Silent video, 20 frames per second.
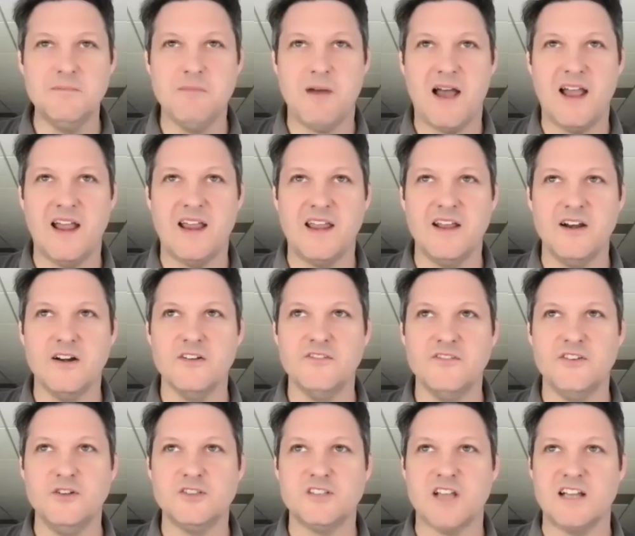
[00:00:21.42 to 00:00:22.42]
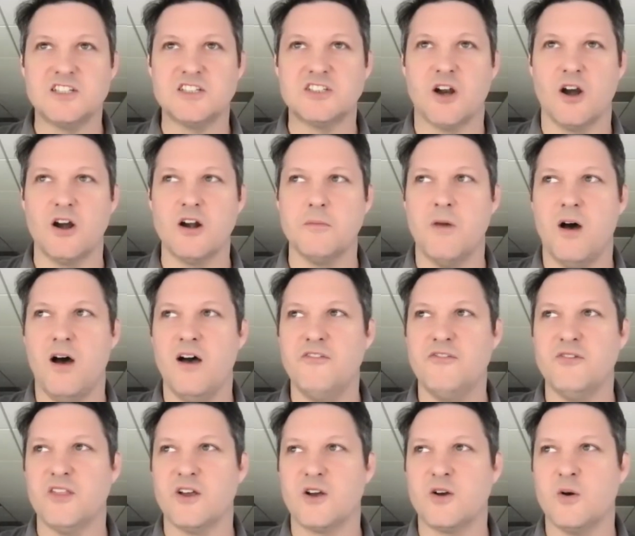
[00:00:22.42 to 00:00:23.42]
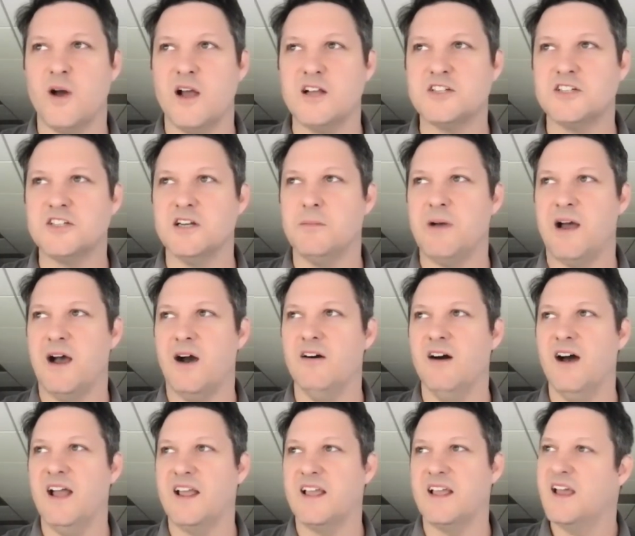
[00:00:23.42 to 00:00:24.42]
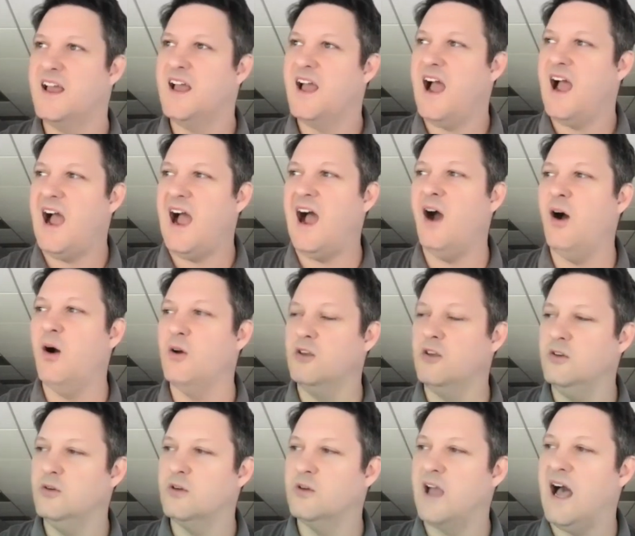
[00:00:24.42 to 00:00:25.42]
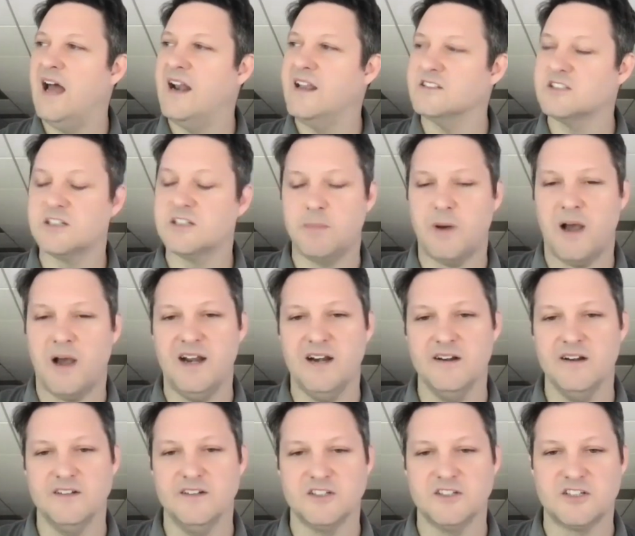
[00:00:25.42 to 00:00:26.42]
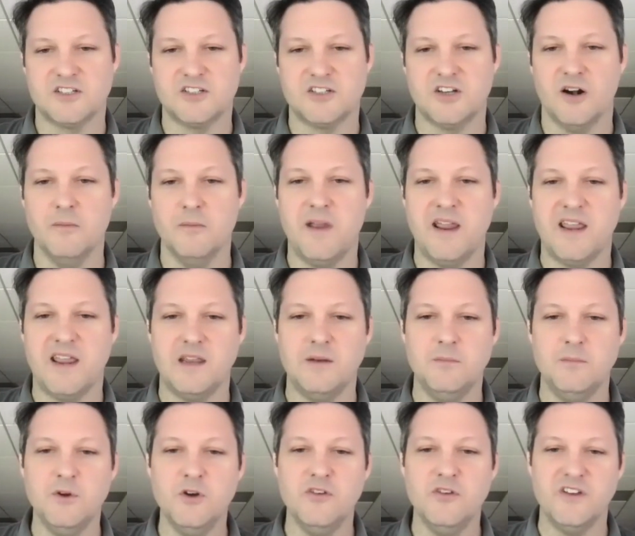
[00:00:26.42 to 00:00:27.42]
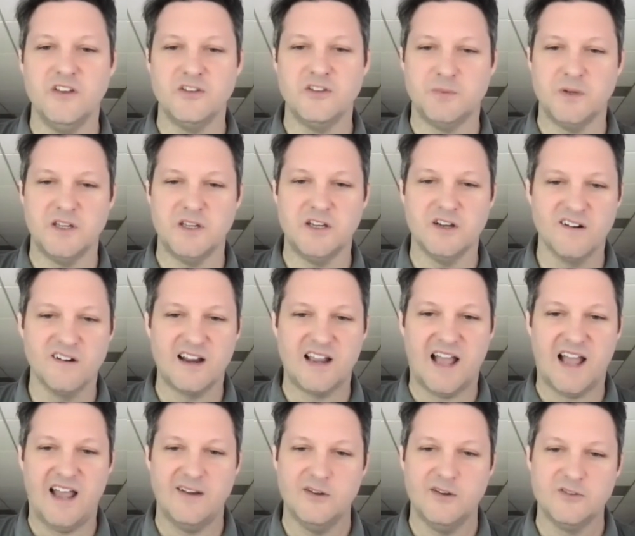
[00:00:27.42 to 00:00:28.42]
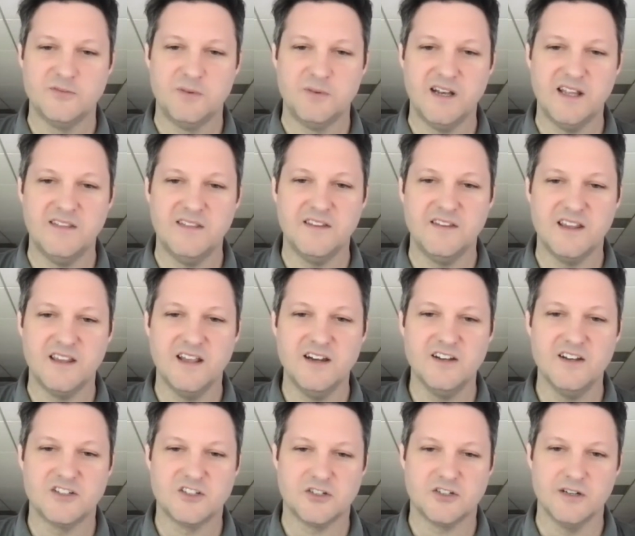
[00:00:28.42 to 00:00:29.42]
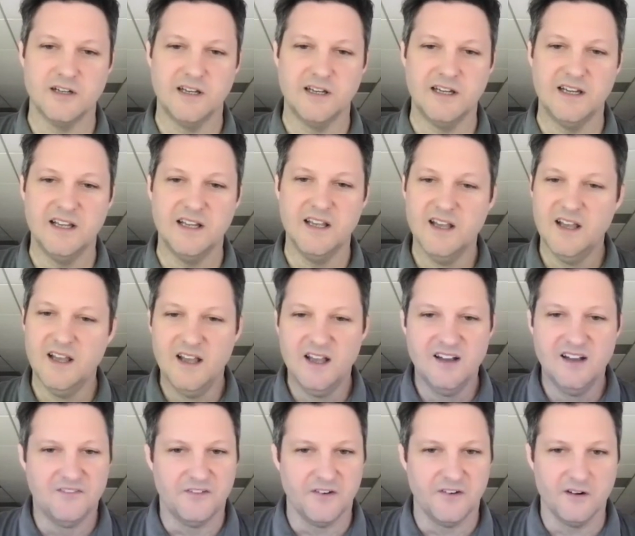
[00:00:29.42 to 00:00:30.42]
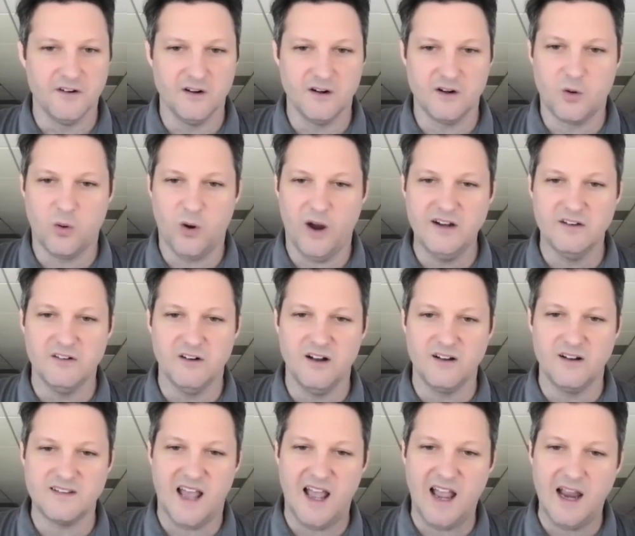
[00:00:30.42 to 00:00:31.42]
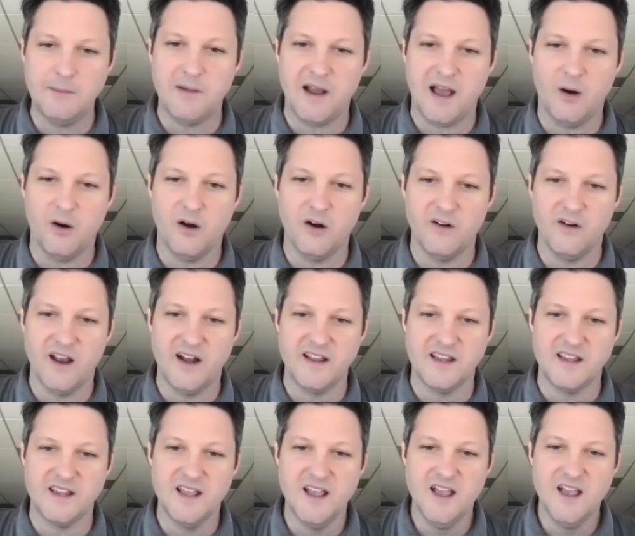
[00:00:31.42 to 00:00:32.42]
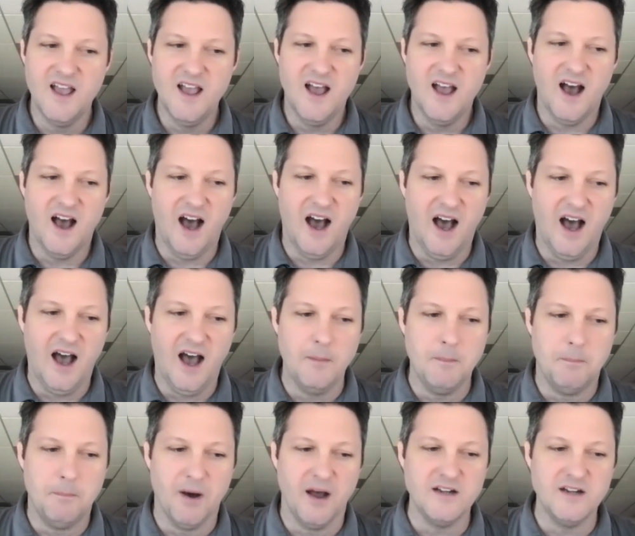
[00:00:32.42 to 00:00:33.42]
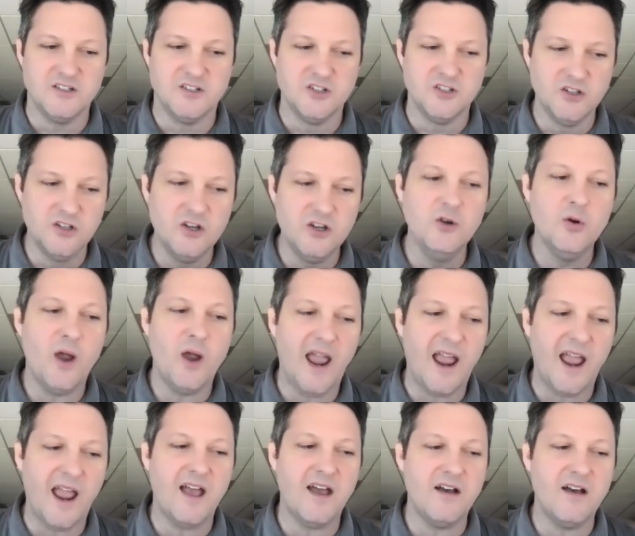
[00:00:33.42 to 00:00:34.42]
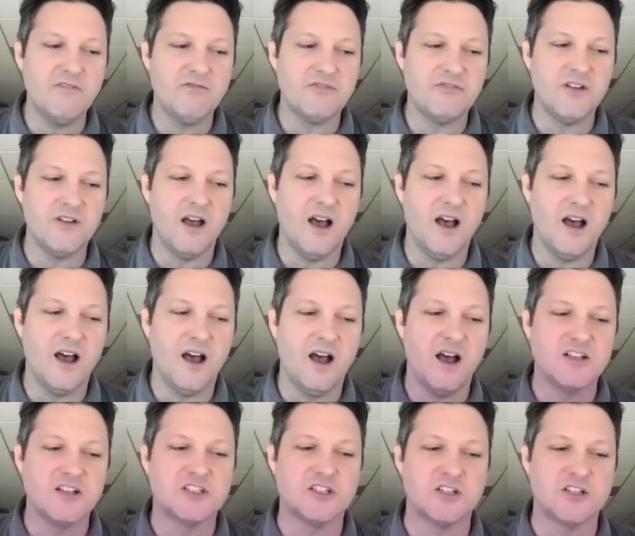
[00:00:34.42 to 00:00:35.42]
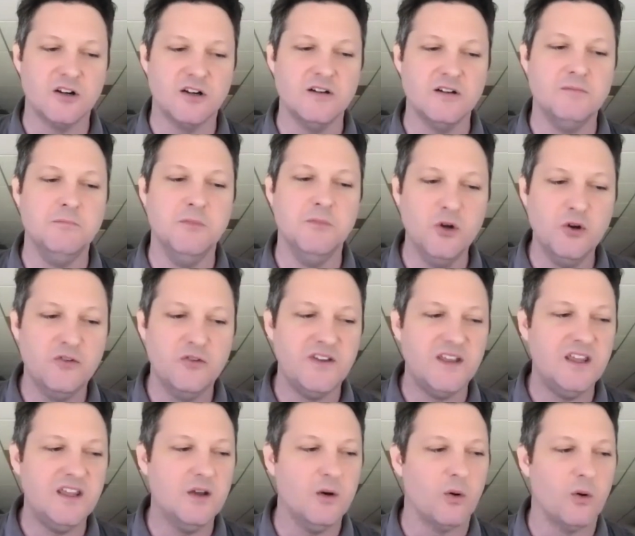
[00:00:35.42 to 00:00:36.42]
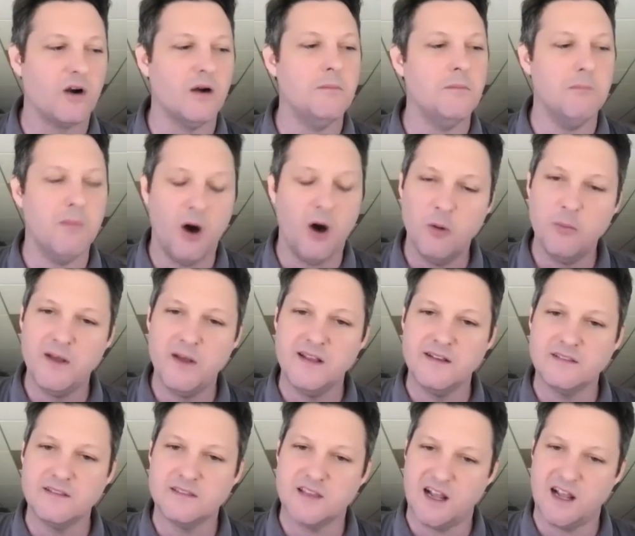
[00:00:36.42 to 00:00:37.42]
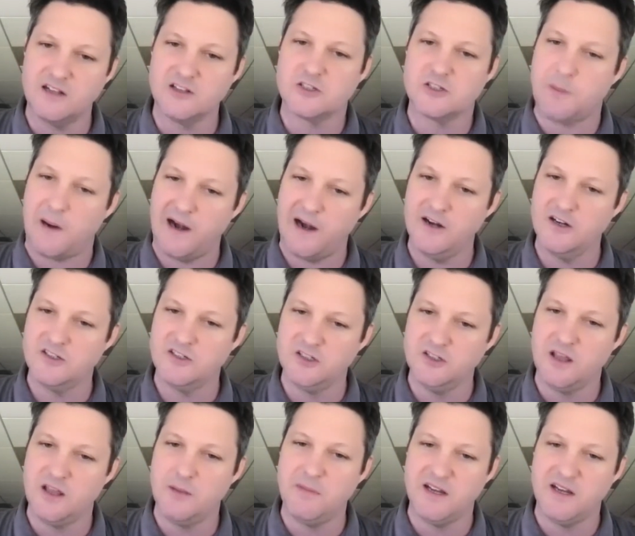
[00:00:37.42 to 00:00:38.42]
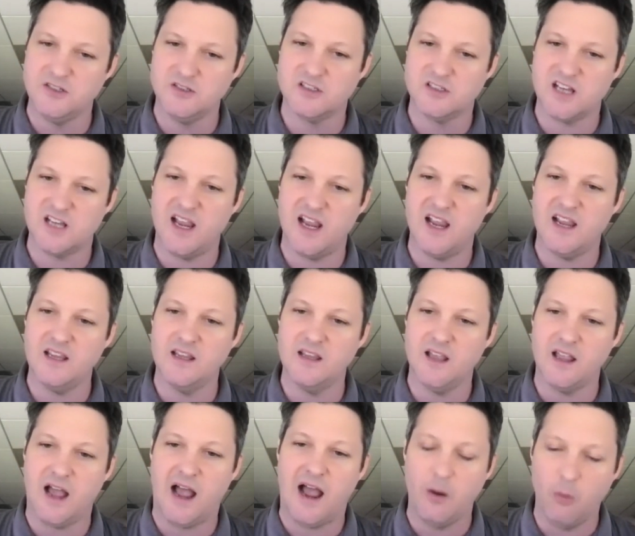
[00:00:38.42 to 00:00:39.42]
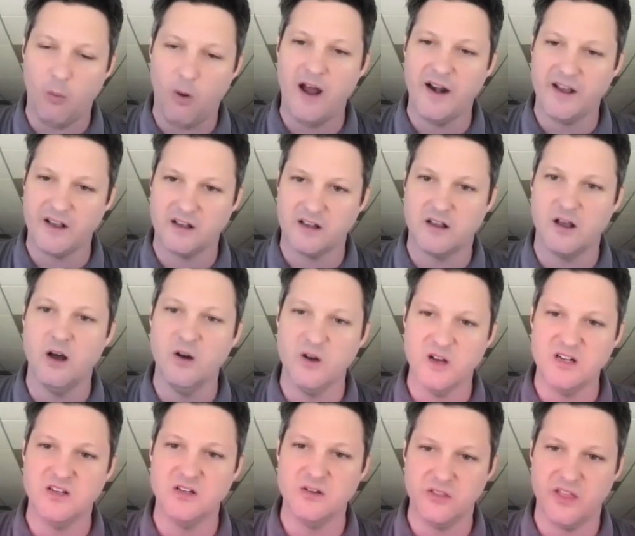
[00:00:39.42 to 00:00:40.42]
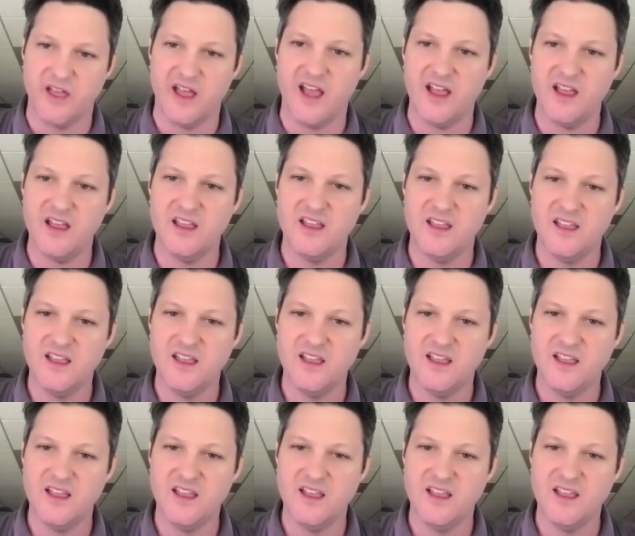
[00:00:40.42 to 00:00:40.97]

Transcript: my interviews, I start them off with a question about like how you got inspired to start making movies, but you're a guy who's been in the industry for quite a long time now already. But do you have a certain movie or a moment that inspired you that made you say, I want to go and do that?